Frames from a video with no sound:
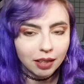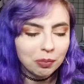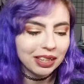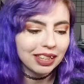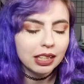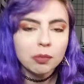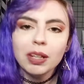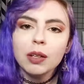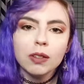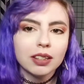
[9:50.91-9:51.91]
but they didn't
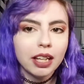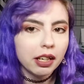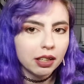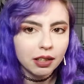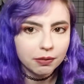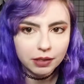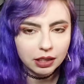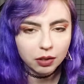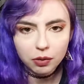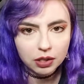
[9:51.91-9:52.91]
make one light enough, and it
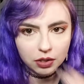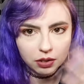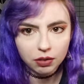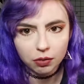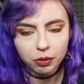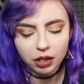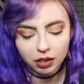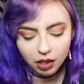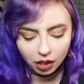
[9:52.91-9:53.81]
always just looked weird.